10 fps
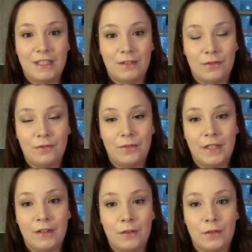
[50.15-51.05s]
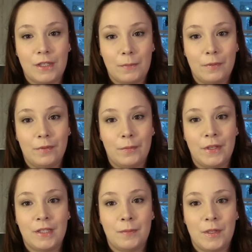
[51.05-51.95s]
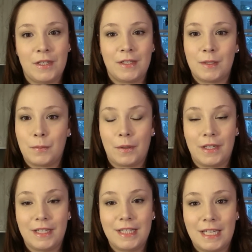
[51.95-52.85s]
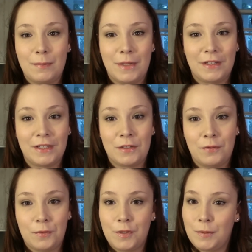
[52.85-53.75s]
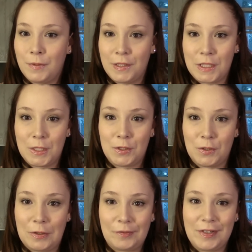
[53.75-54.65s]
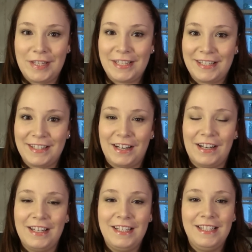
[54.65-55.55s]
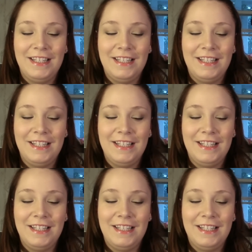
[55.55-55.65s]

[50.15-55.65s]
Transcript: different video separate from this because it's probably going to take me at least 15 minutes to show everything I got.